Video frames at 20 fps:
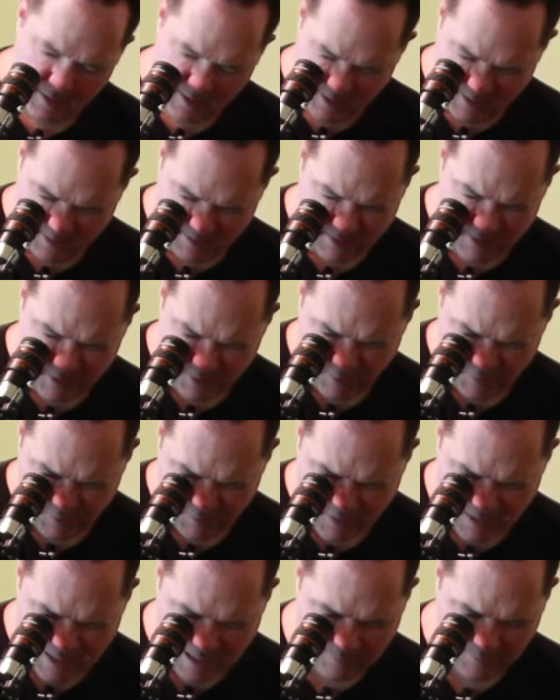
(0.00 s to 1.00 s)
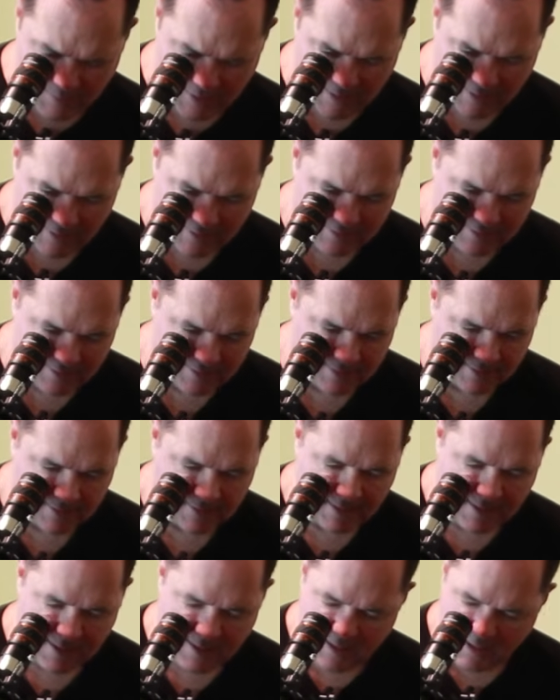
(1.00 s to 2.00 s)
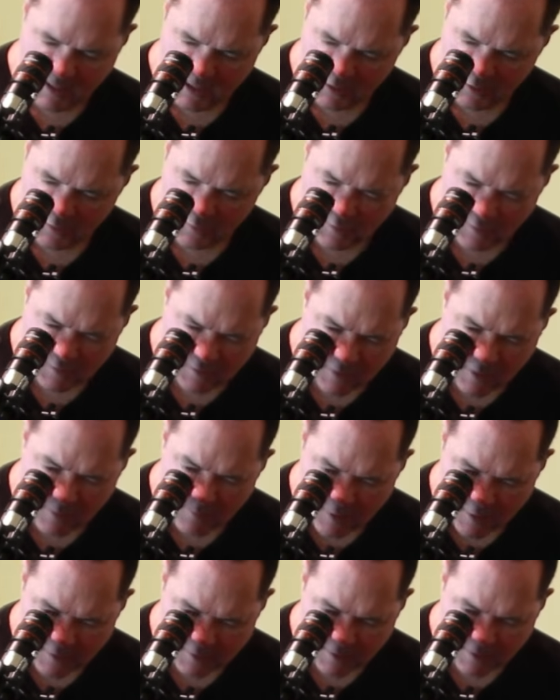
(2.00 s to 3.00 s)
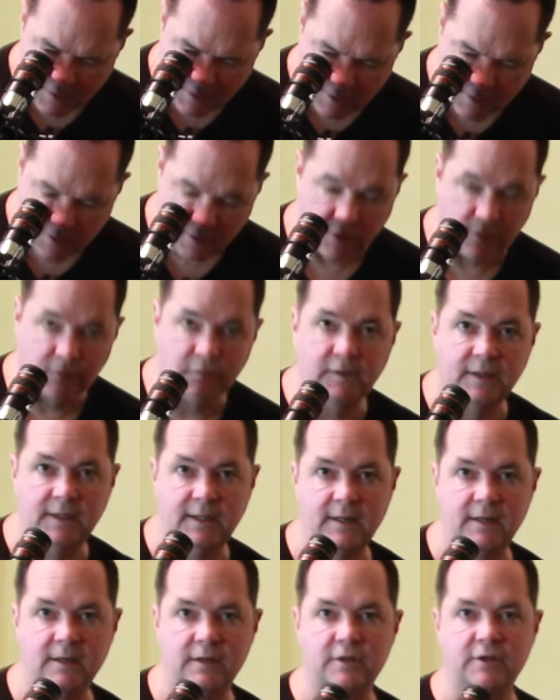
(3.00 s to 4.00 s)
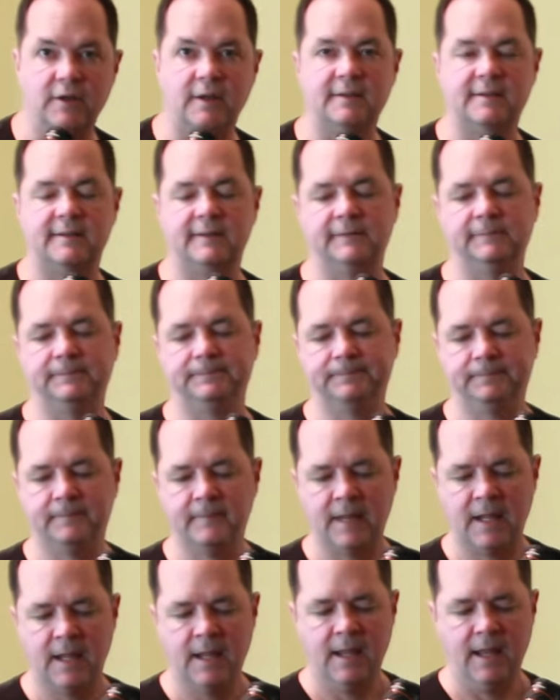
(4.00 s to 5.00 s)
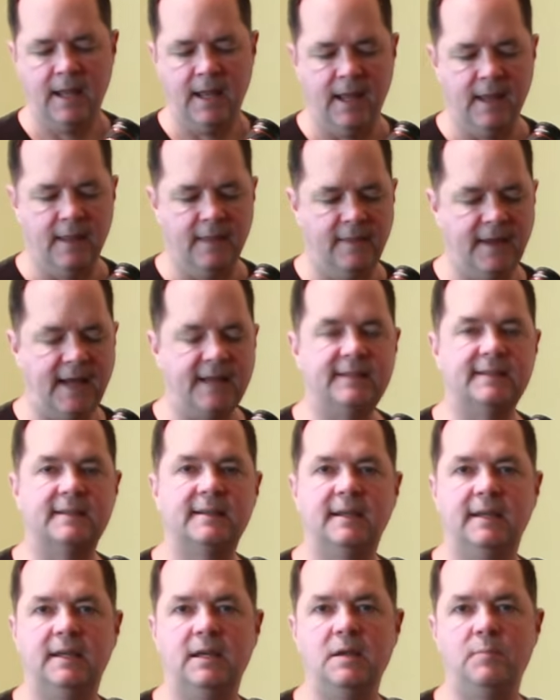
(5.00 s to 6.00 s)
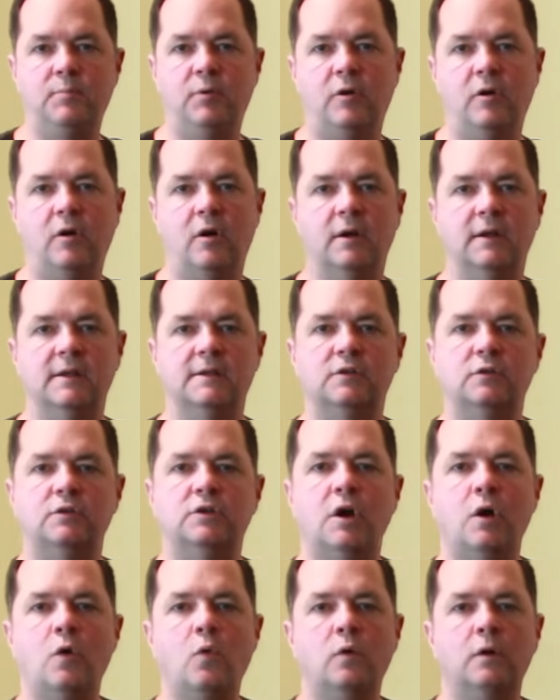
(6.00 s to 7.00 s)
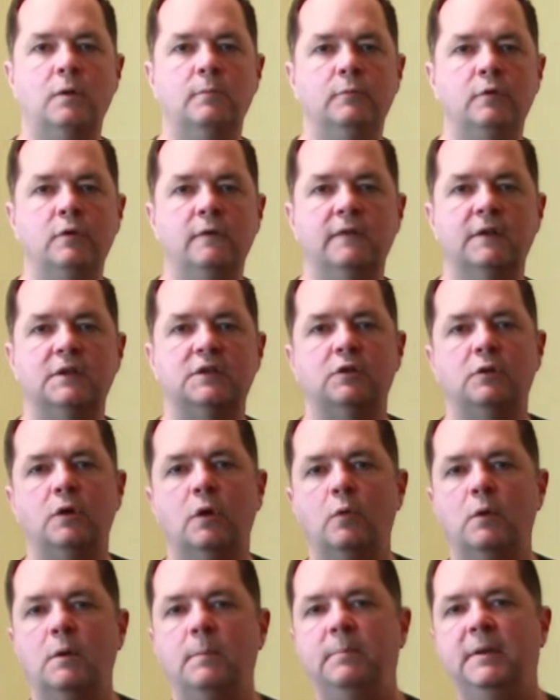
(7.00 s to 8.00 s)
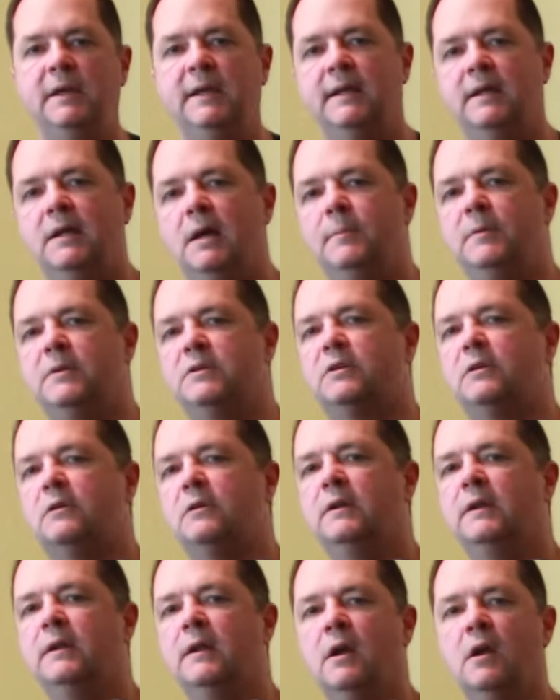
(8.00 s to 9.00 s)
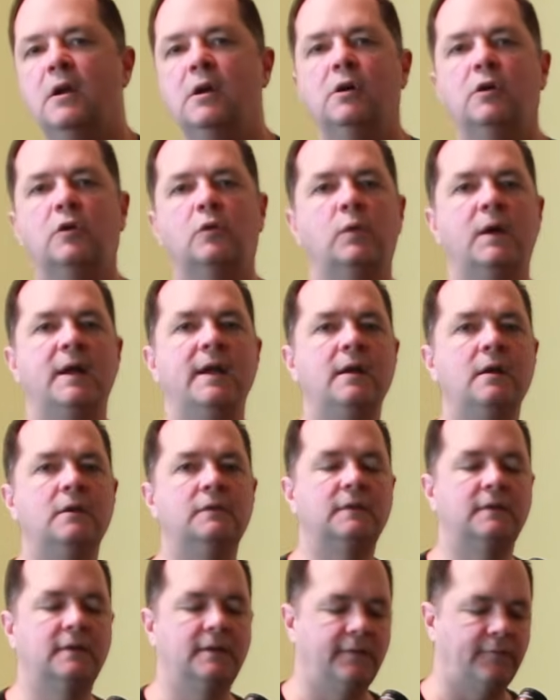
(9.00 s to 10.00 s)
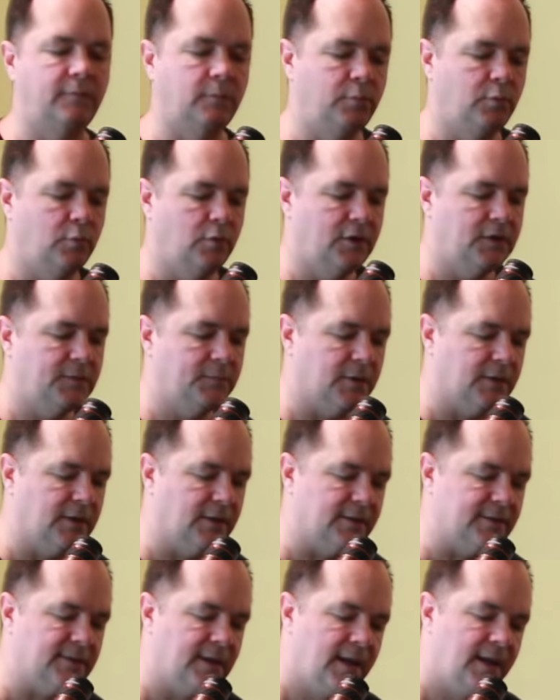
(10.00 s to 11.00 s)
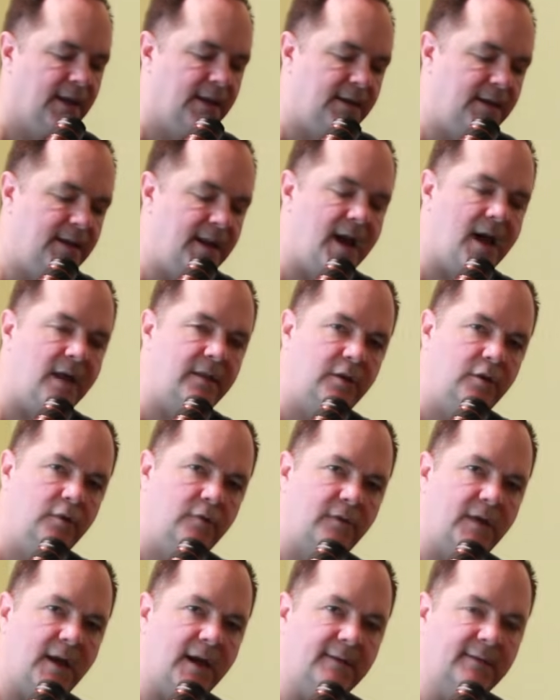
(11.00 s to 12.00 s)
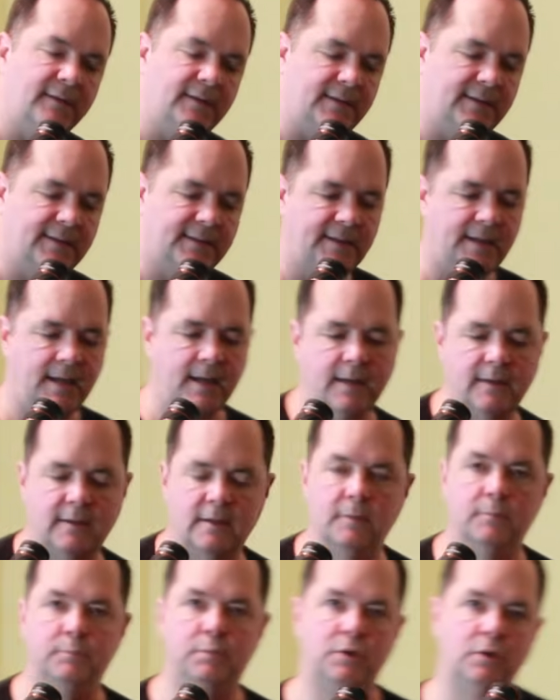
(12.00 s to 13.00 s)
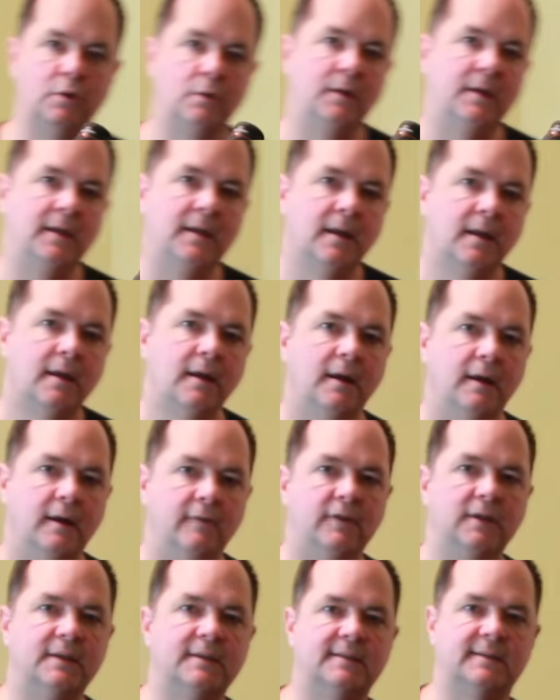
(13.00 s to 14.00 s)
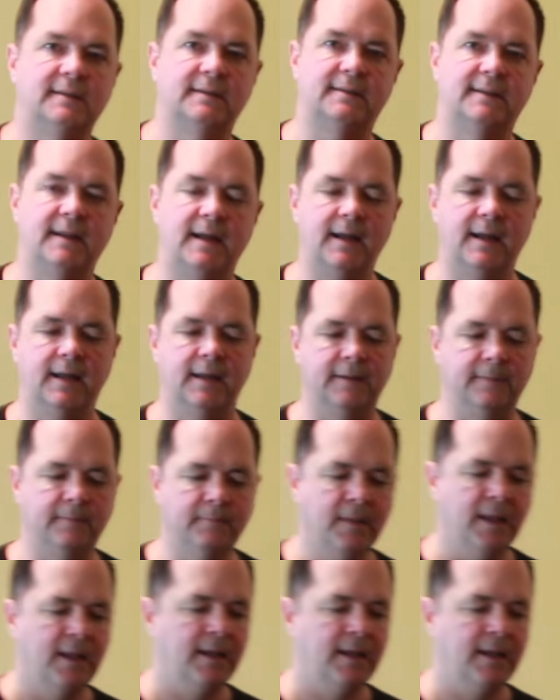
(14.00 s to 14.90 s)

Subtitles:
and then use your eyepiece and use your slow motion controls to get it adjusted. And that's the key part, is you don't want to move this. You don't want to pick it up and turn it around to the different points, because now that you've got this set, the beauty of this design